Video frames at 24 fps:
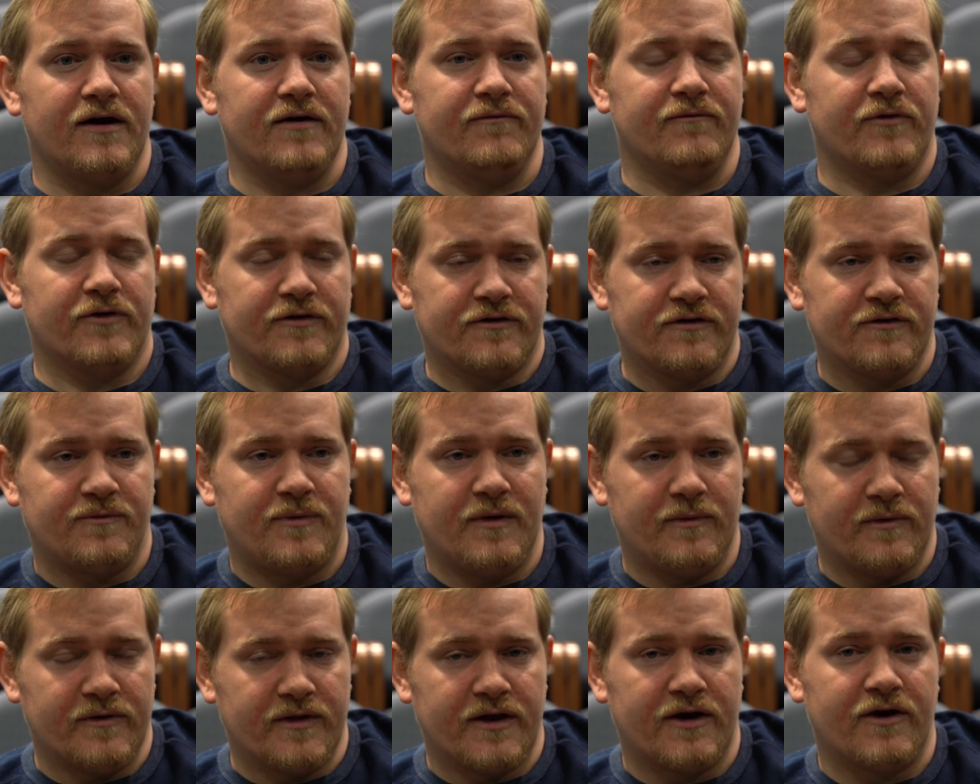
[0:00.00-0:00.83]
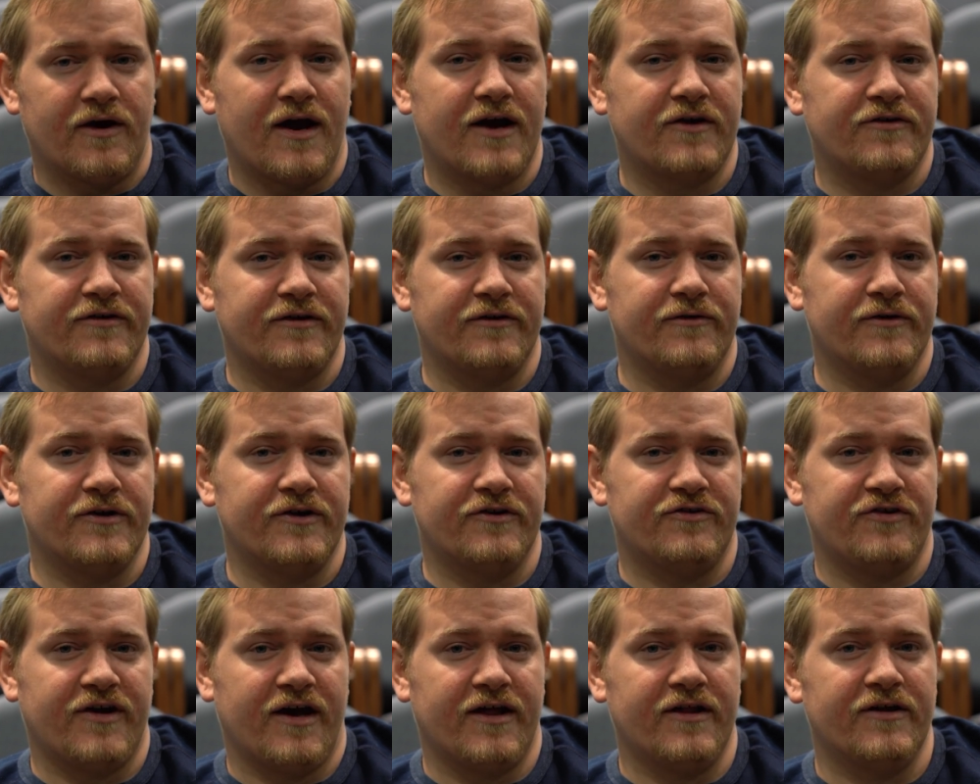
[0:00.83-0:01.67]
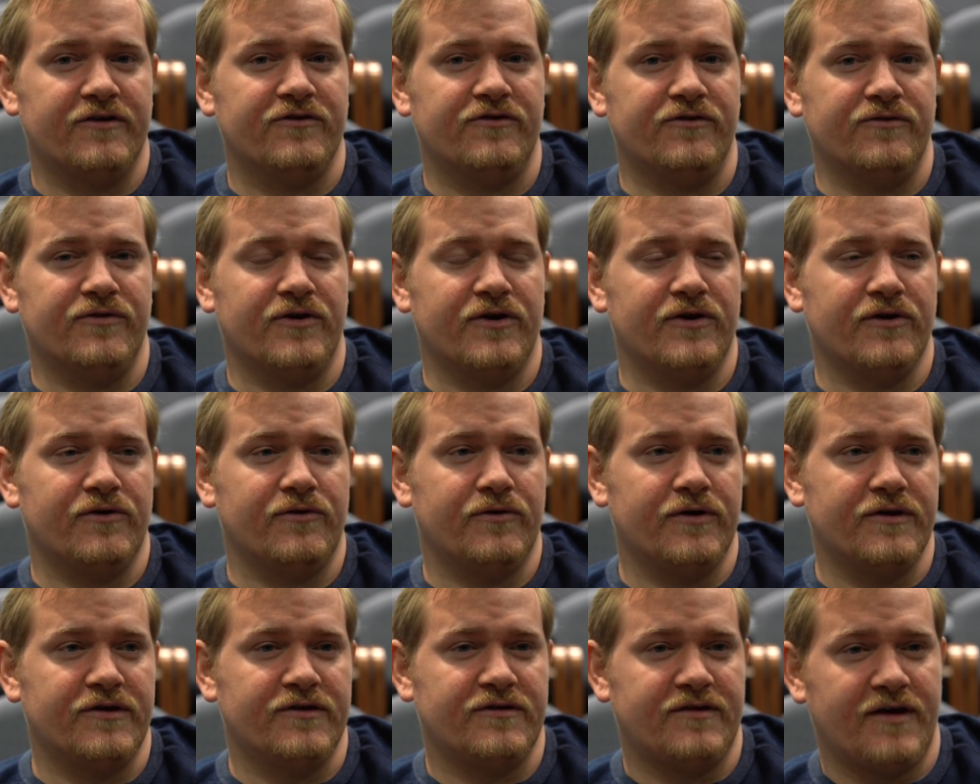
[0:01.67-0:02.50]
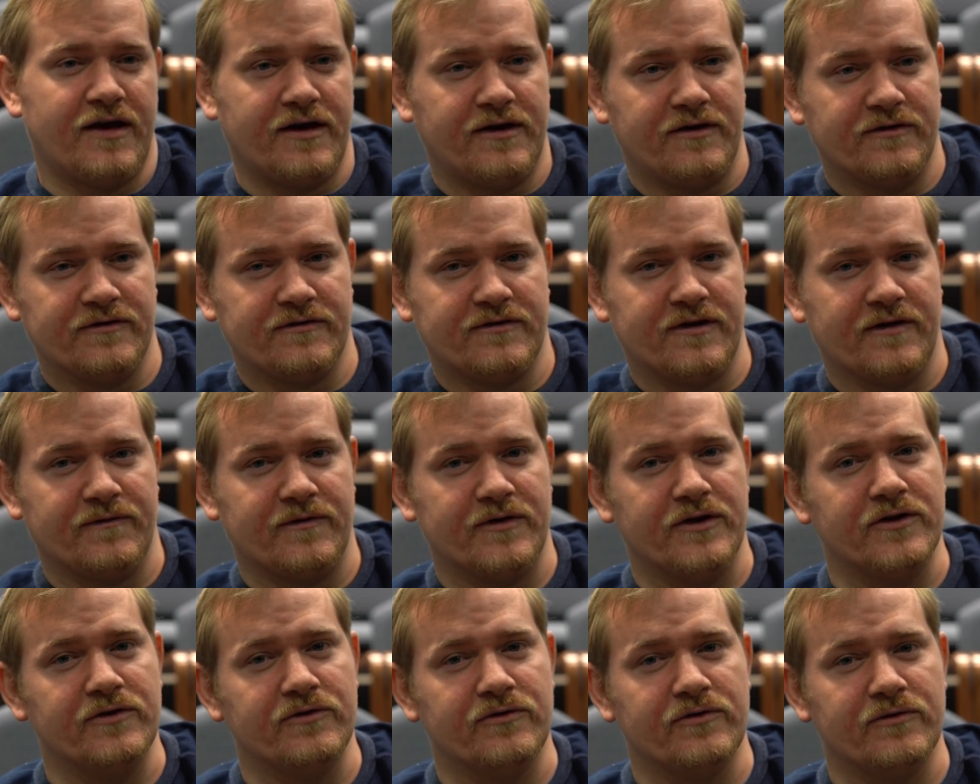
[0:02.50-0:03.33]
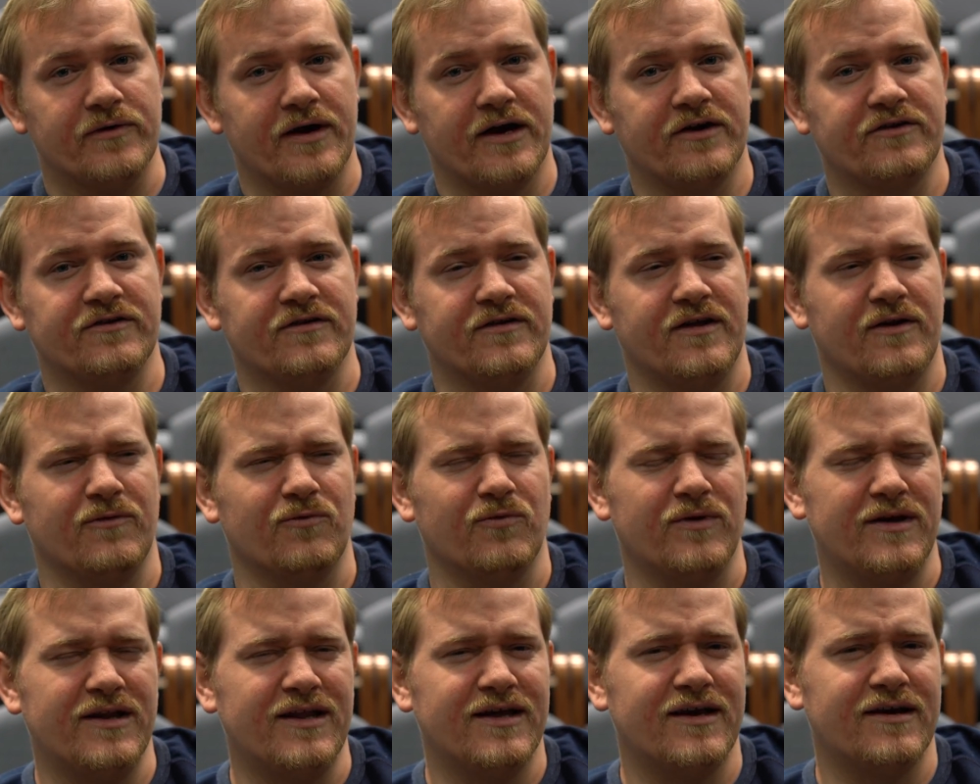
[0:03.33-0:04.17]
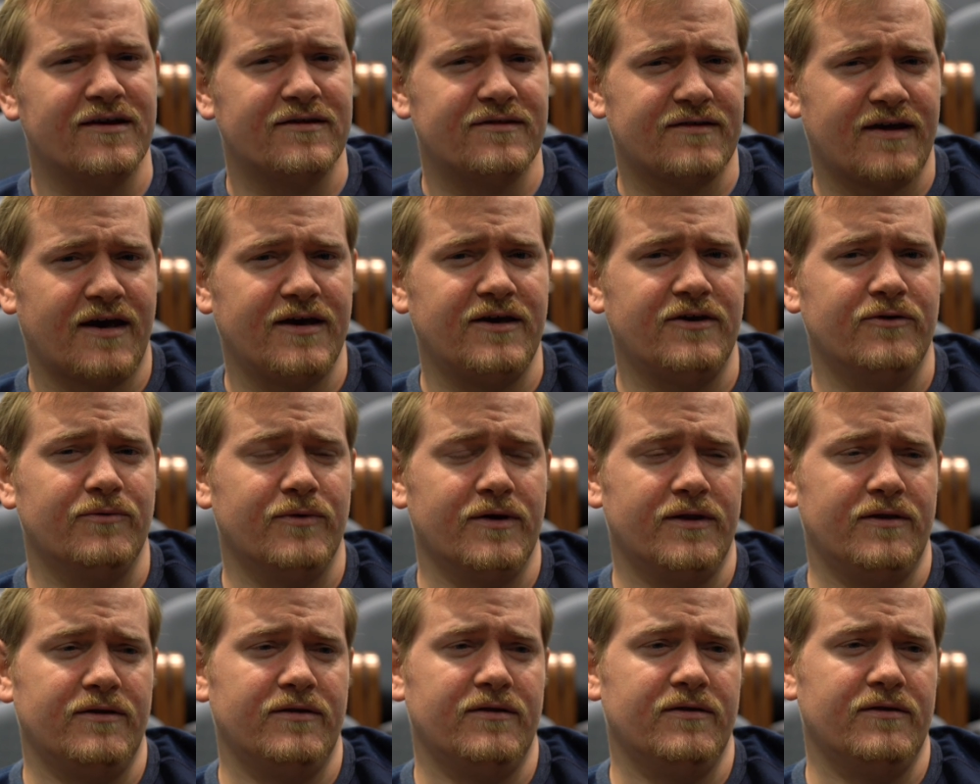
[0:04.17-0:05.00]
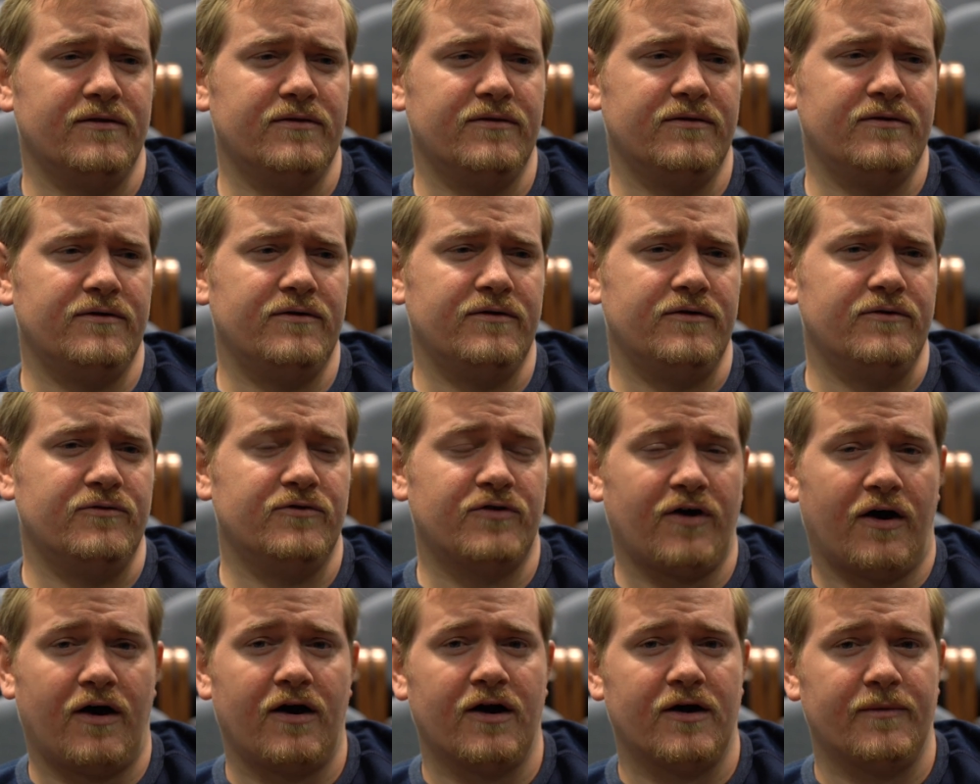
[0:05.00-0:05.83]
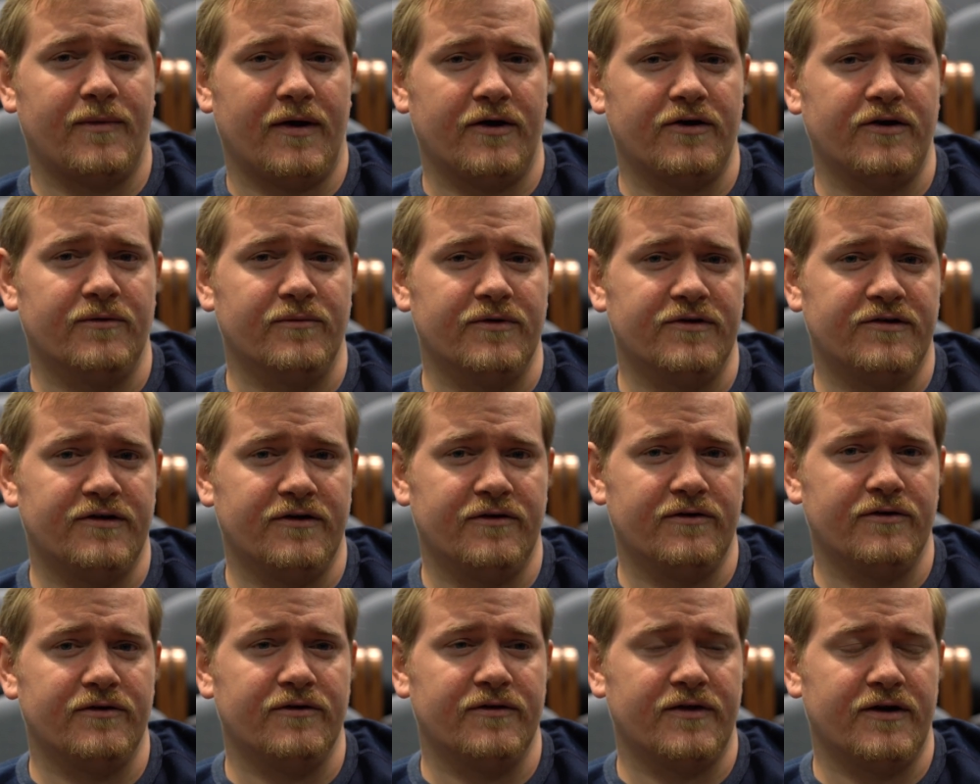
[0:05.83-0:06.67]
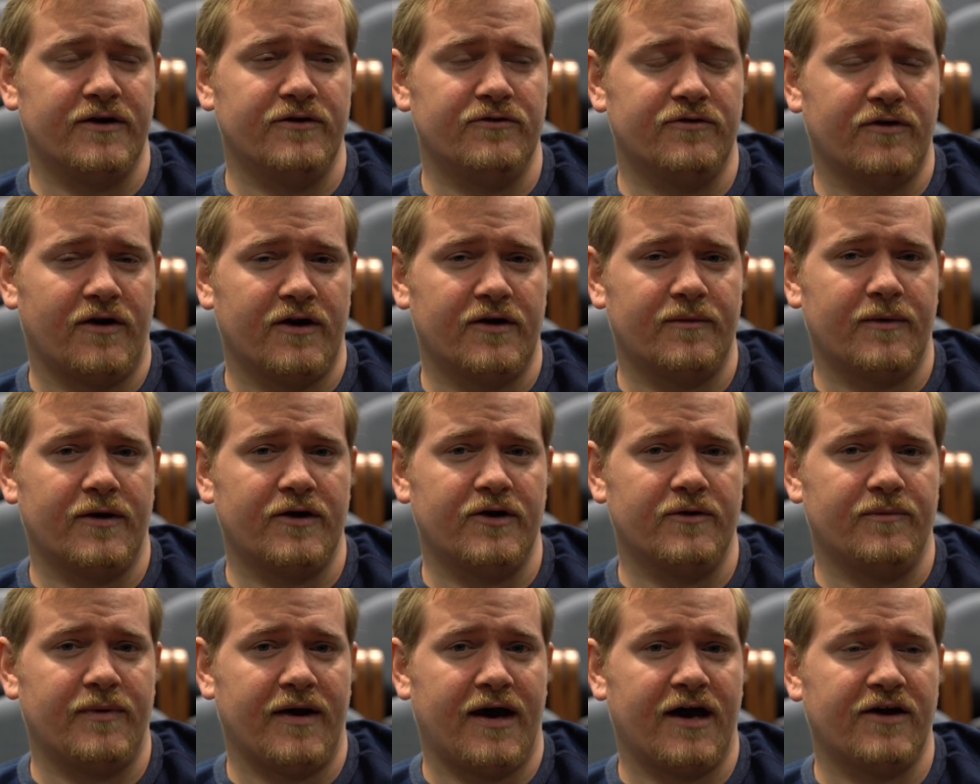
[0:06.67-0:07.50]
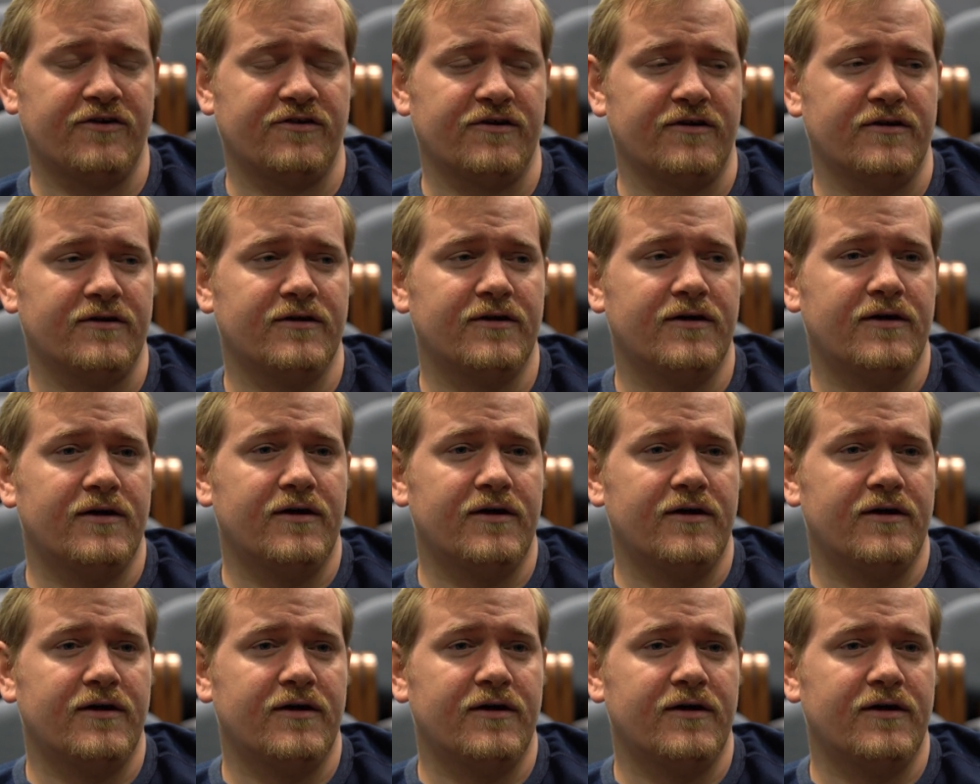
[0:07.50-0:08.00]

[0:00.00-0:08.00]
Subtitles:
Versus people that are actually going to challenge you, that are going to take your stuff in a new direction, that really excite you when you talk about your material, that you talk about your passion.